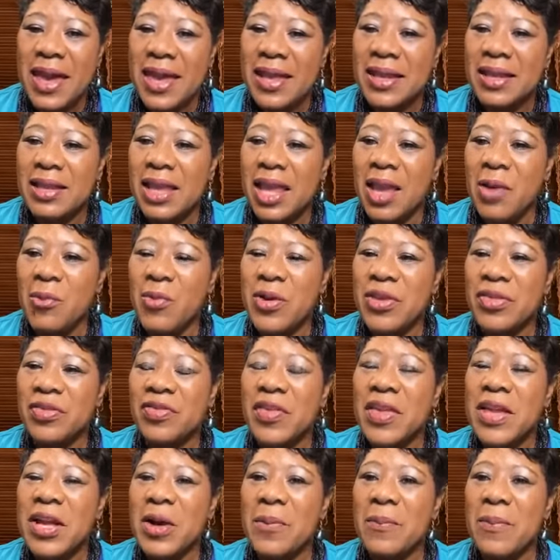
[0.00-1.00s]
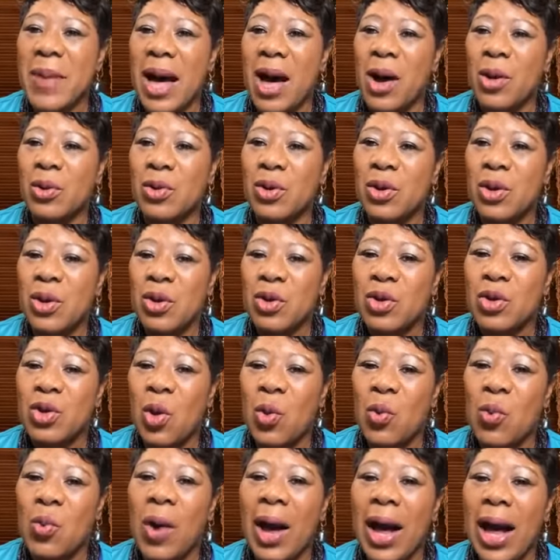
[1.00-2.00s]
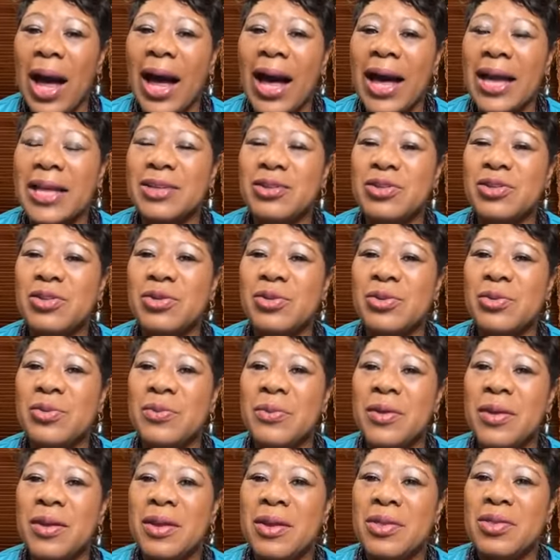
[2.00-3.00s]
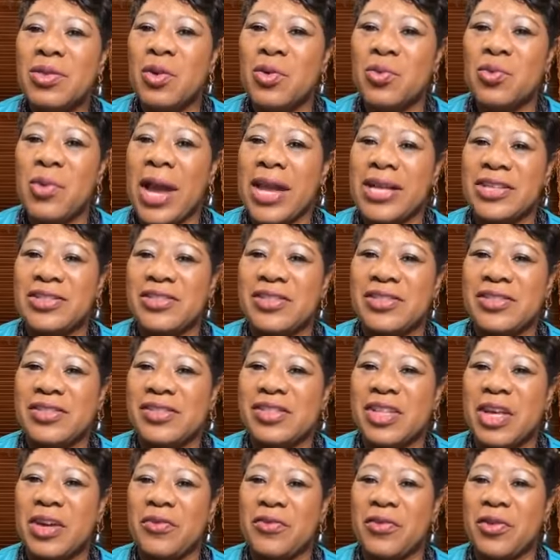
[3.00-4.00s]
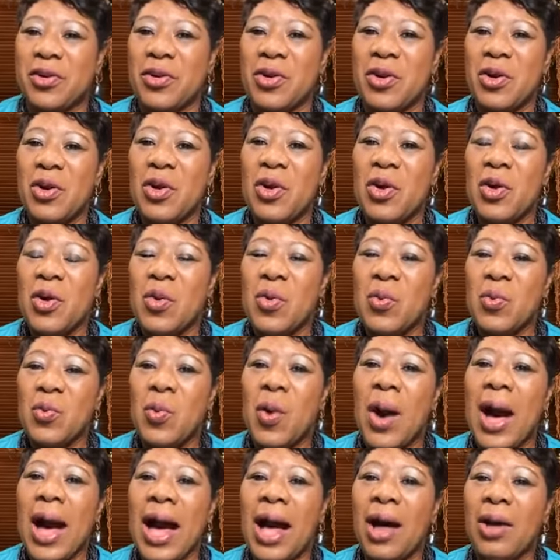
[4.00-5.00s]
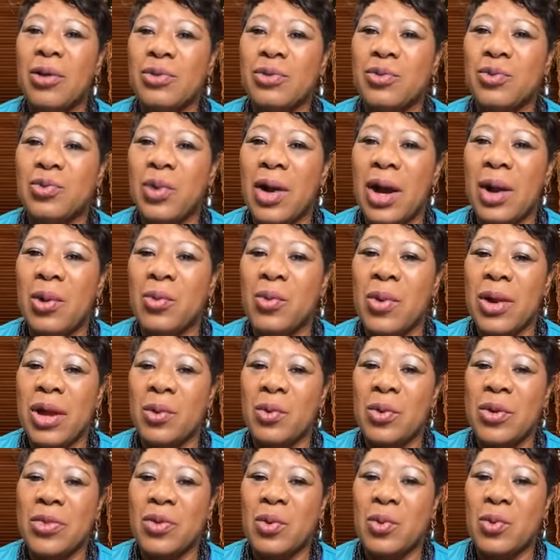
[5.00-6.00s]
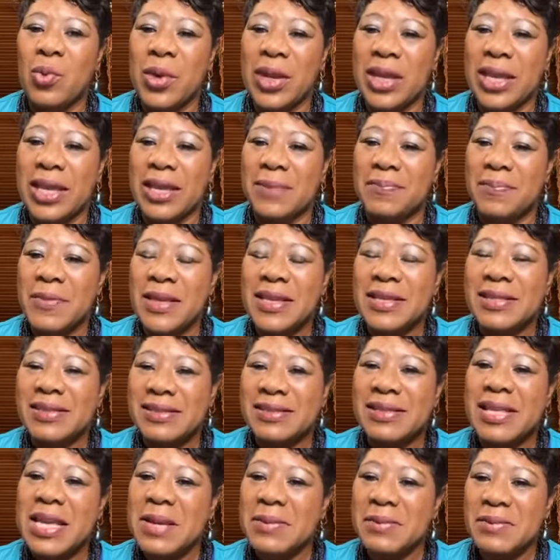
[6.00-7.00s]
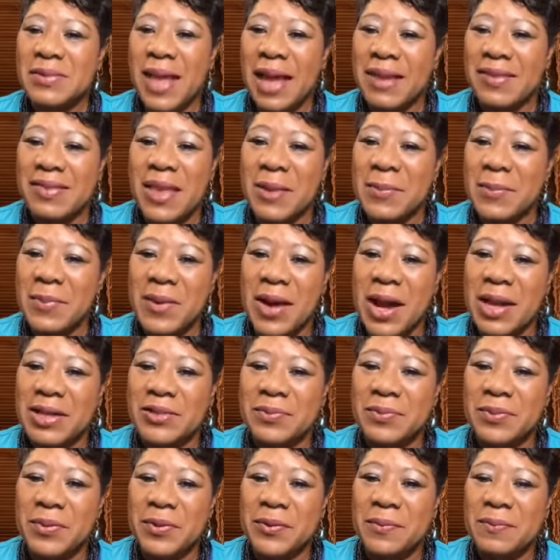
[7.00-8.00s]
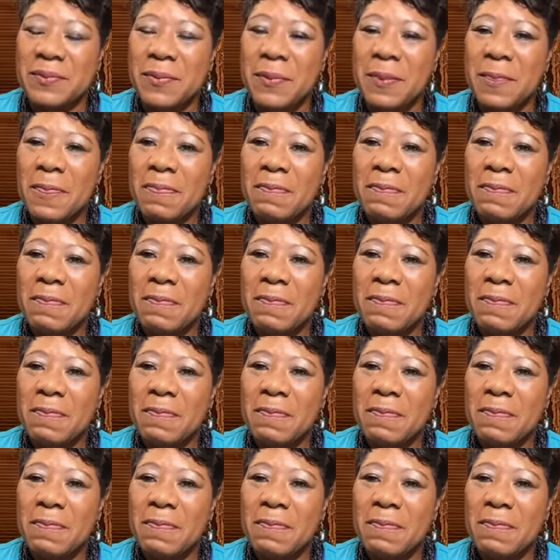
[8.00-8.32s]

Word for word: And, and we think about, you know, why do the righteous suffer? Why, when the wicked seems like they prosper?